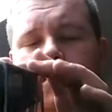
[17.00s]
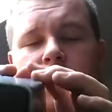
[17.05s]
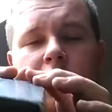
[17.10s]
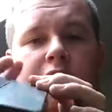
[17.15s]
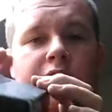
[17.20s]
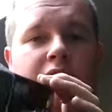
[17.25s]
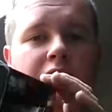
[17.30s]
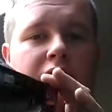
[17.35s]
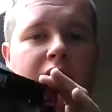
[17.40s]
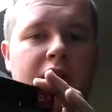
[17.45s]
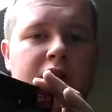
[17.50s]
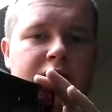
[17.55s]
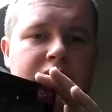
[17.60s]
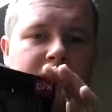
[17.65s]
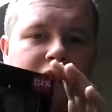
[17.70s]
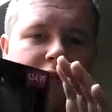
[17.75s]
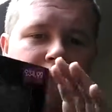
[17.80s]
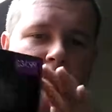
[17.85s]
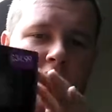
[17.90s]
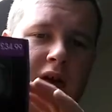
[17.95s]
don't know if you guys
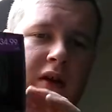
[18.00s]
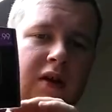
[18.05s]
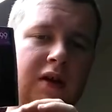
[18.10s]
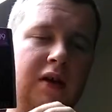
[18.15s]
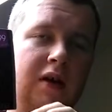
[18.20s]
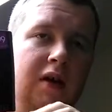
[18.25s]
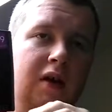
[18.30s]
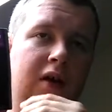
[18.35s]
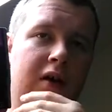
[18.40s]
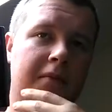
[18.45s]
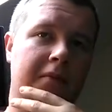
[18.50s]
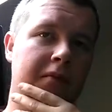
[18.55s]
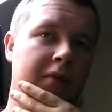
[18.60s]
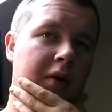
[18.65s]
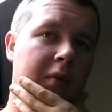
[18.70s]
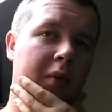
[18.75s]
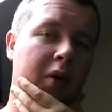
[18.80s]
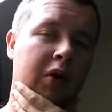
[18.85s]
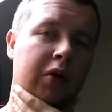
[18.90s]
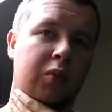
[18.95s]
own the um,
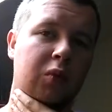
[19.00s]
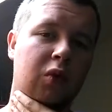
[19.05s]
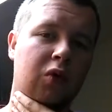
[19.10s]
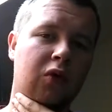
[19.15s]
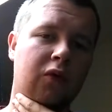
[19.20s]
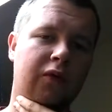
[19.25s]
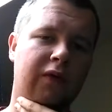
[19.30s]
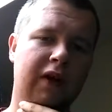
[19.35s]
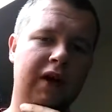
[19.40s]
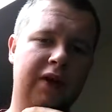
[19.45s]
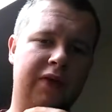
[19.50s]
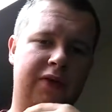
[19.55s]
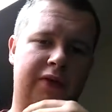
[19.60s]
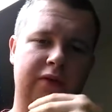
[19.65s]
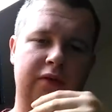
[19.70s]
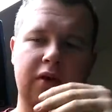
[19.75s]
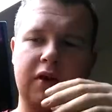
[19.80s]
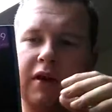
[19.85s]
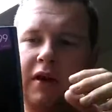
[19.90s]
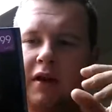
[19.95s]
Modern Warfare
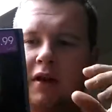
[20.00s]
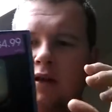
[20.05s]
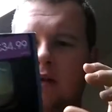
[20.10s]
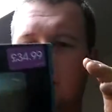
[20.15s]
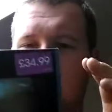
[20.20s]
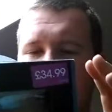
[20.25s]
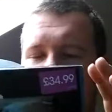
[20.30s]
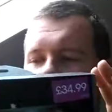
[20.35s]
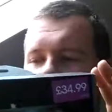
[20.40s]
3,